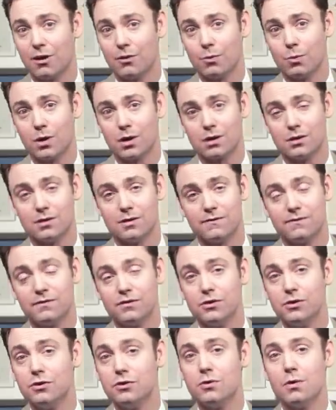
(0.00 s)
are one of the
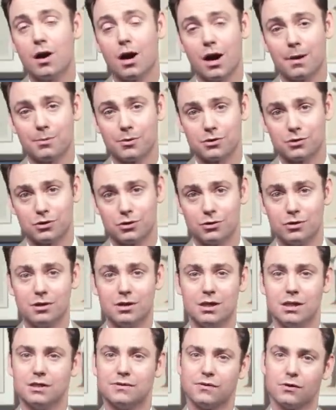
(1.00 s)
few
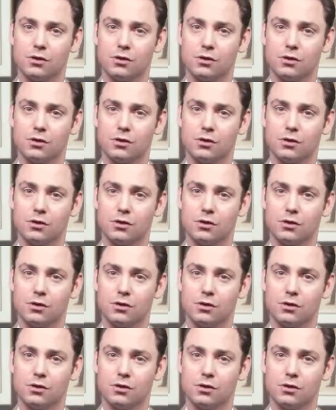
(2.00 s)
opportunities